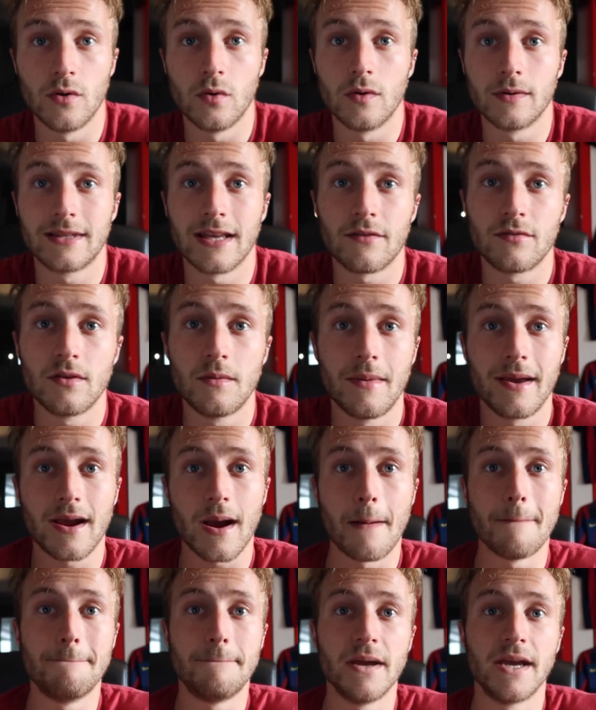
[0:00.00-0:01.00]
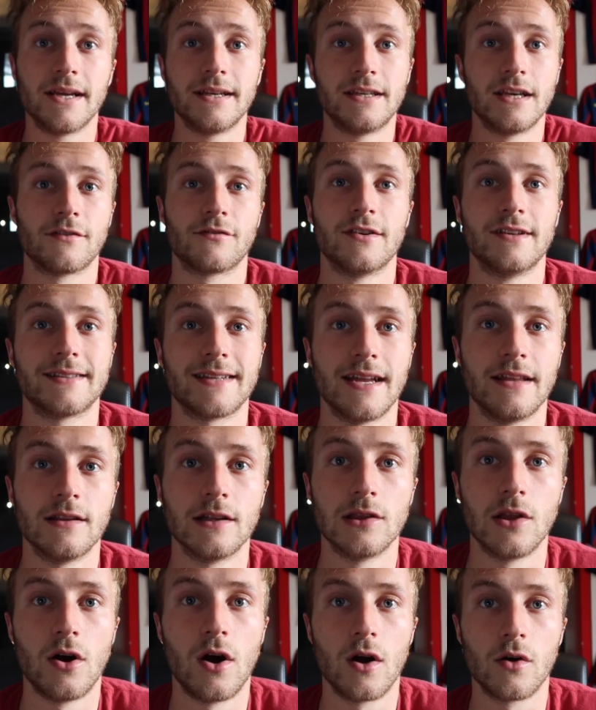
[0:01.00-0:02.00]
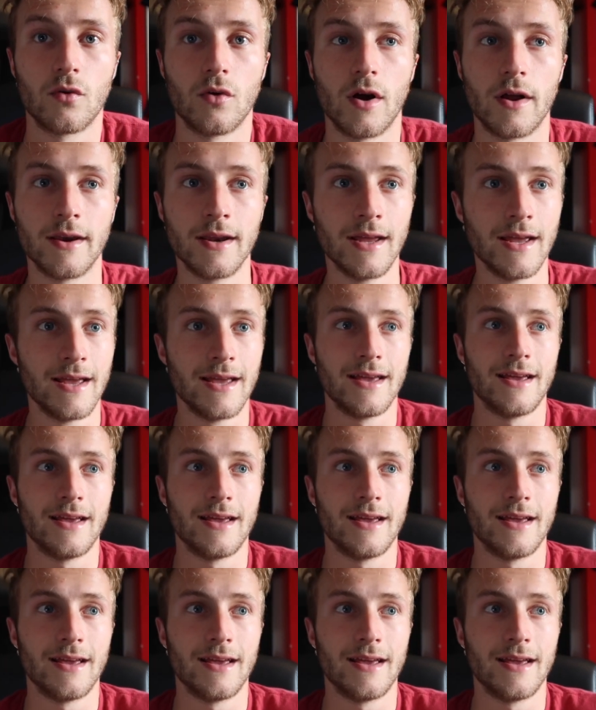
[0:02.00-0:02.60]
It will definitely make a big difference in the long run.